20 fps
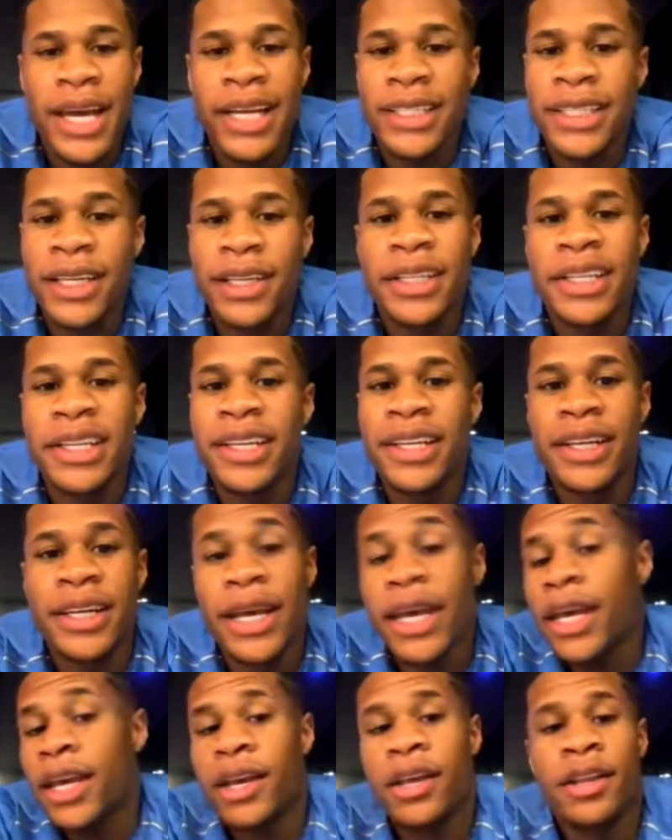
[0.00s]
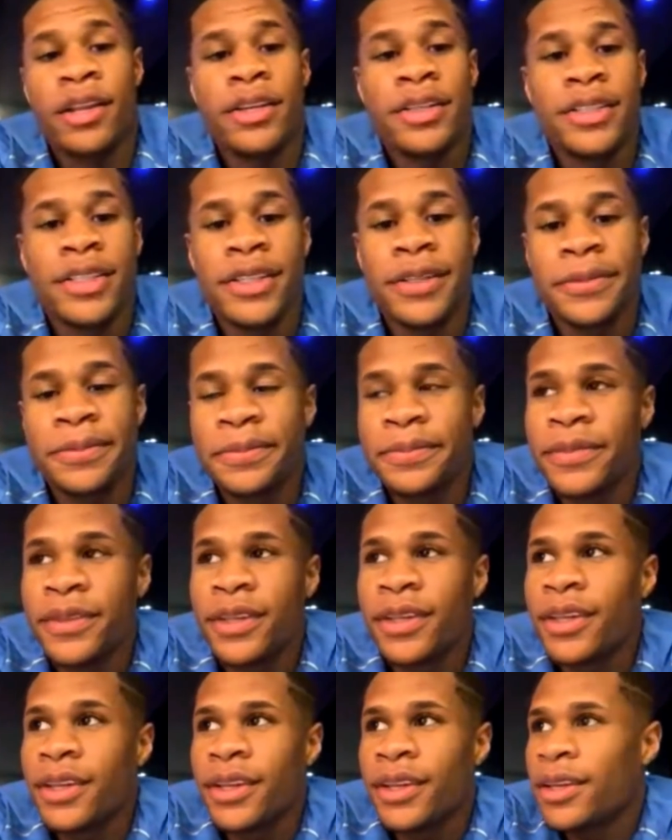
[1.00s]
At the end of the day, listen,
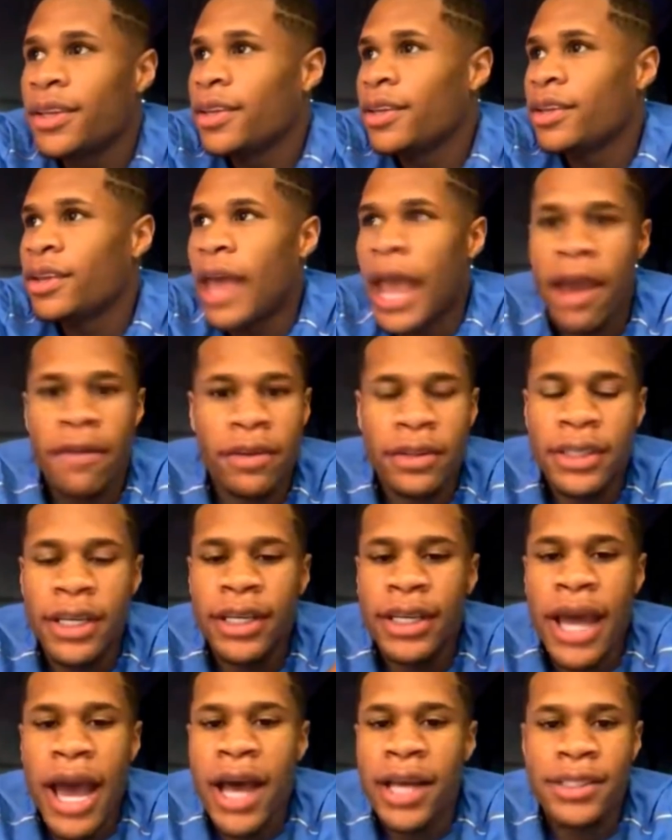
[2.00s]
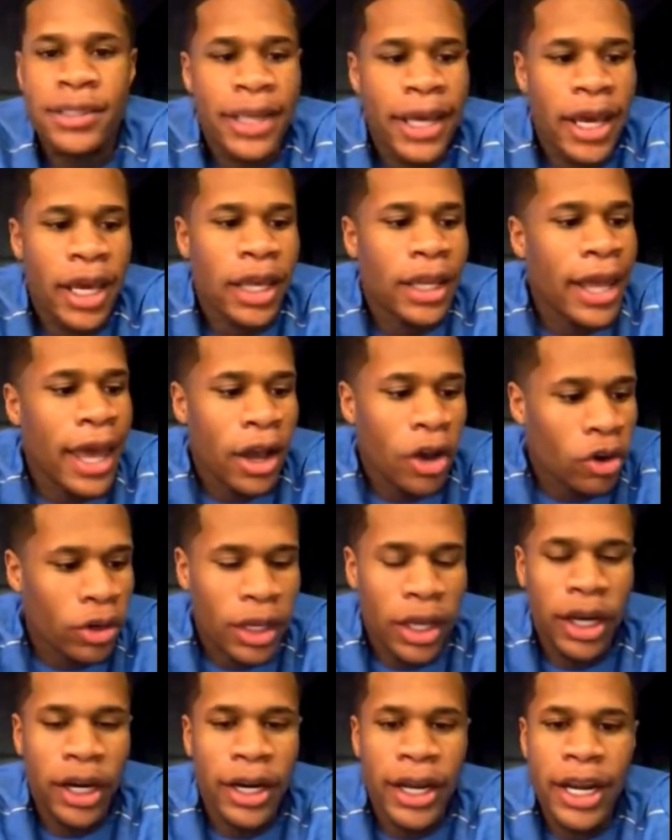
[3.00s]
everything that I say, like on
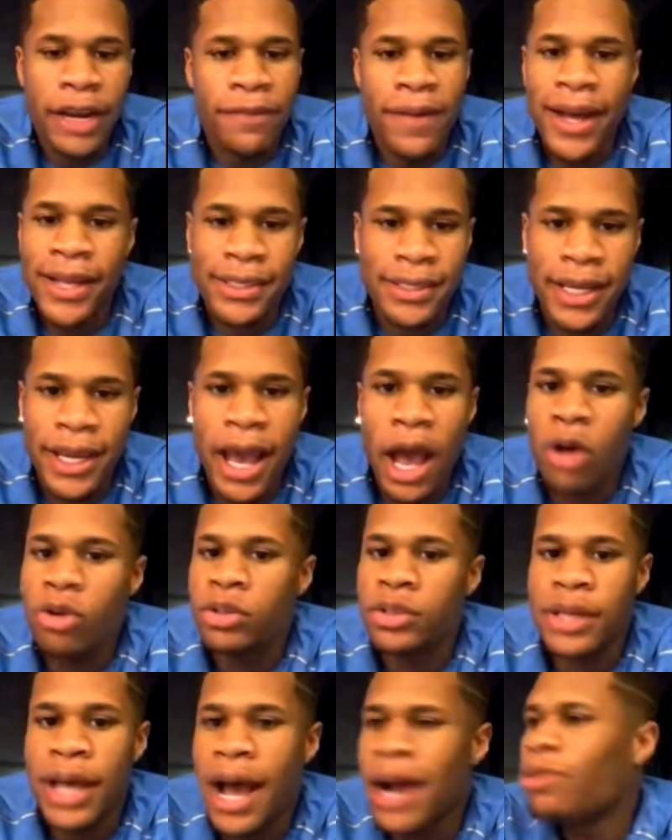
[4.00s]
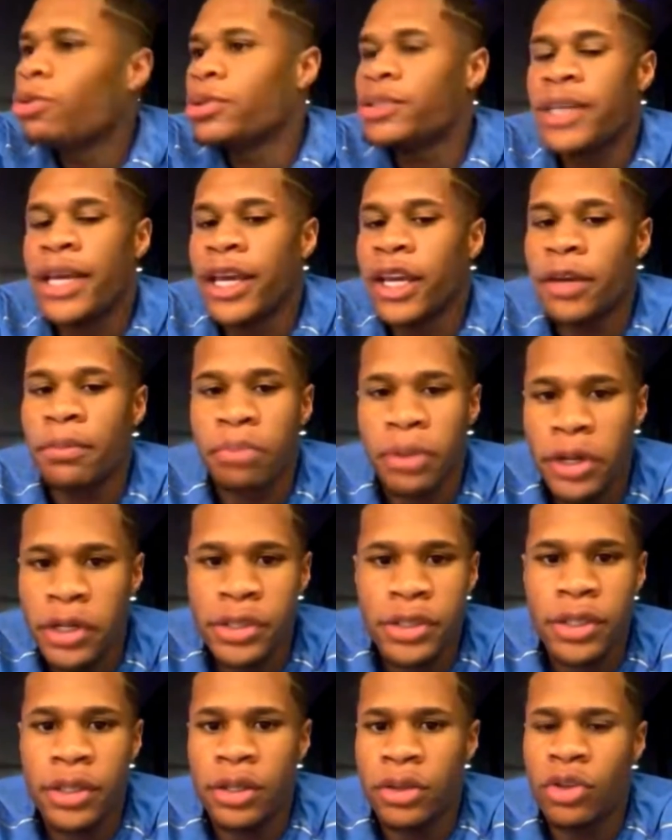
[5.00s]
the internet, if I say, I was, I would say it in
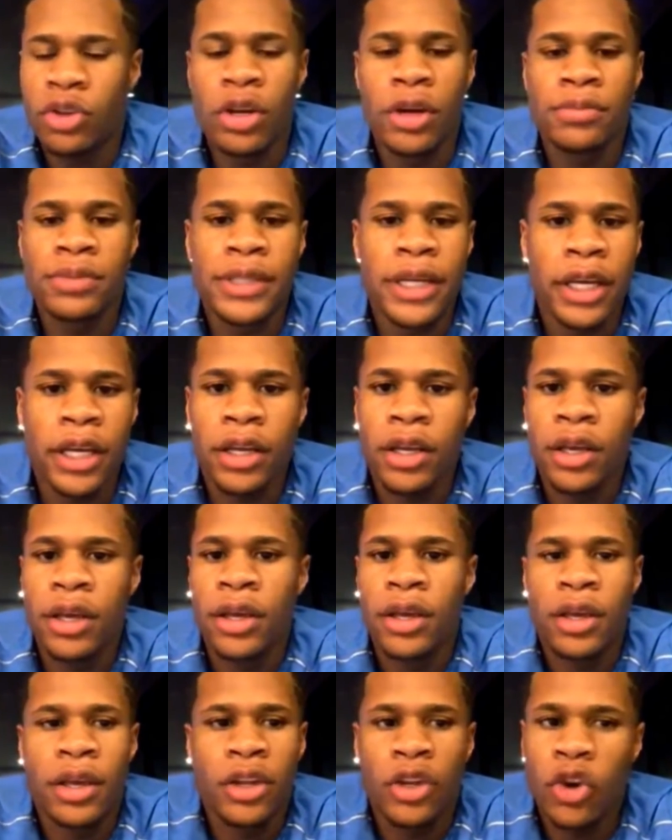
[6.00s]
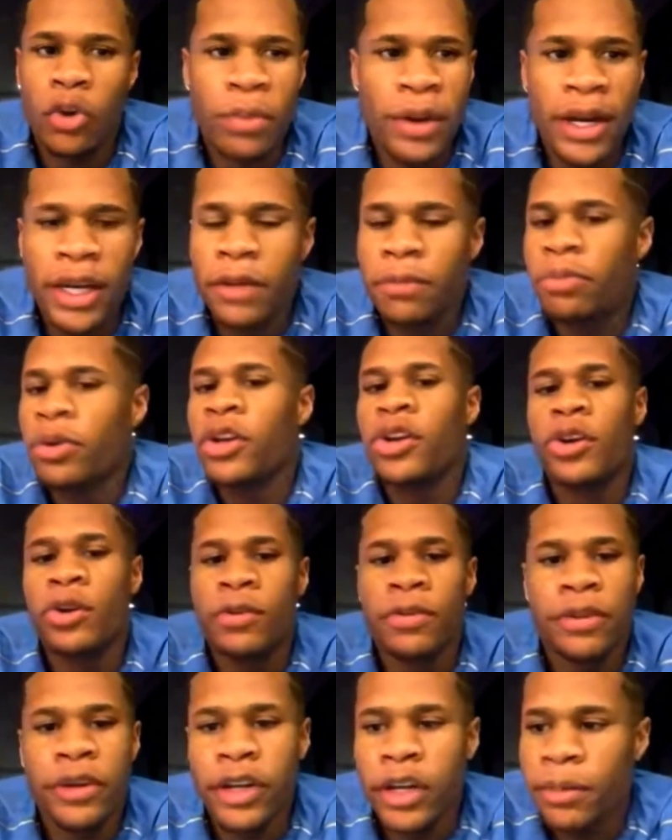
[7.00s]
person. You know what I'm saying? Nobody put no
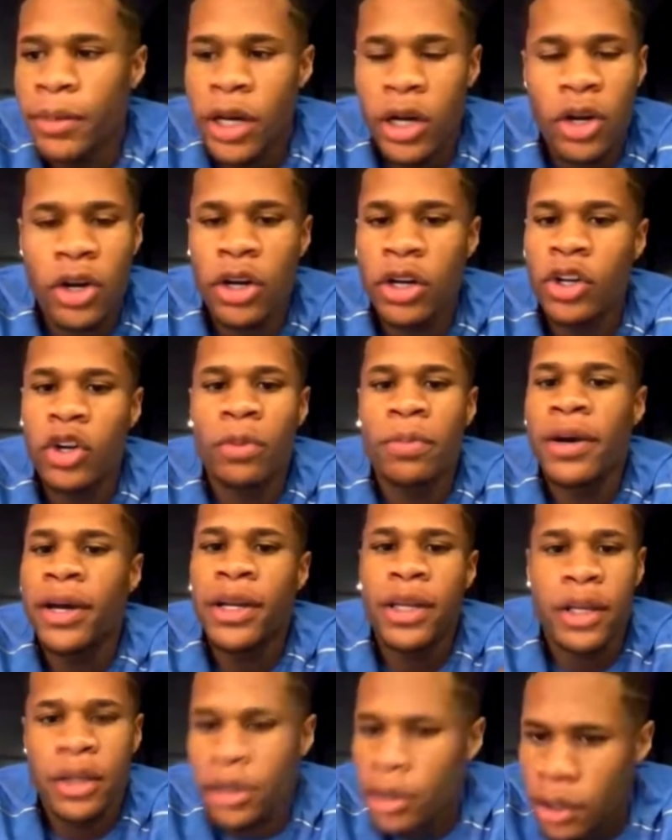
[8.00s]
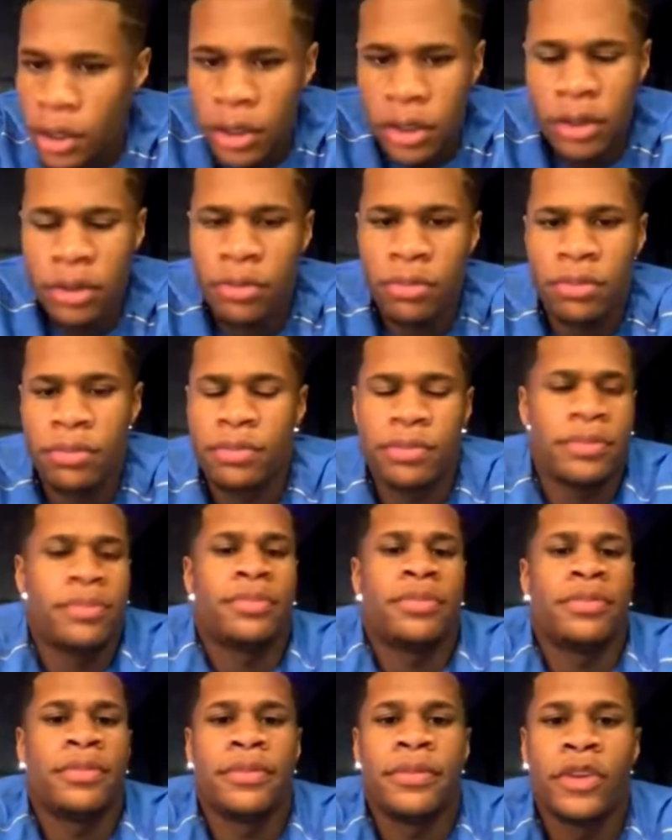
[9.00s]
fear in my heart. Nobody,
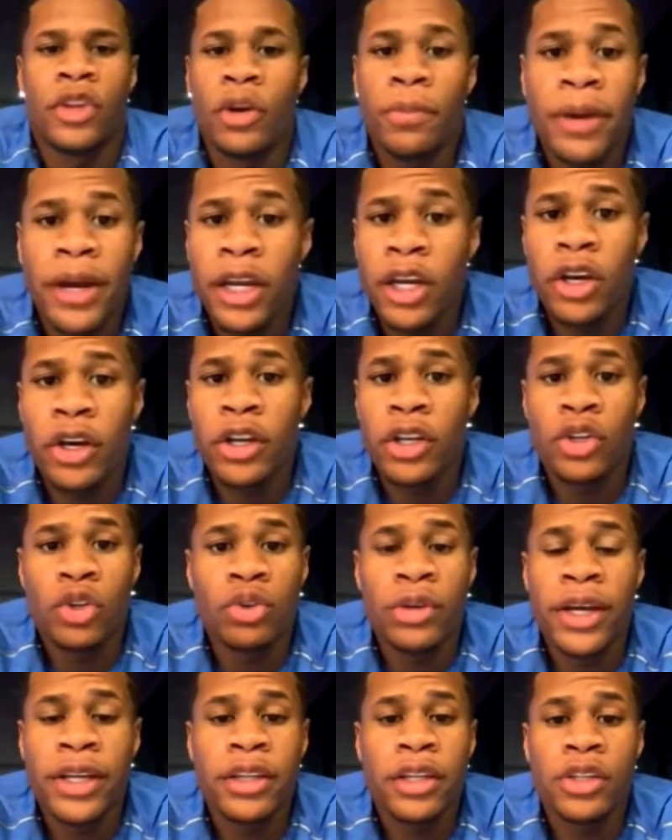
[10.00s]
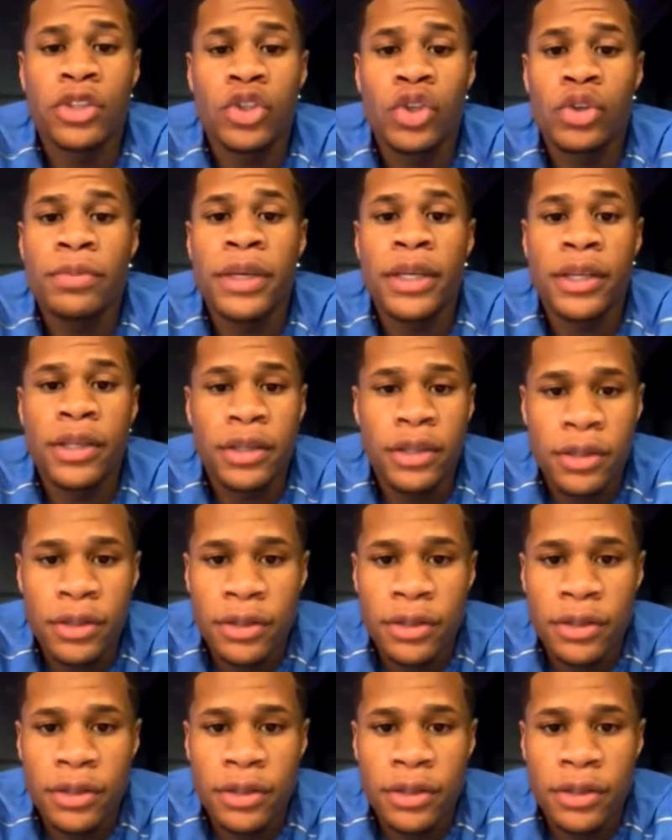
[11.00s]
nobody gonna do nothing to me.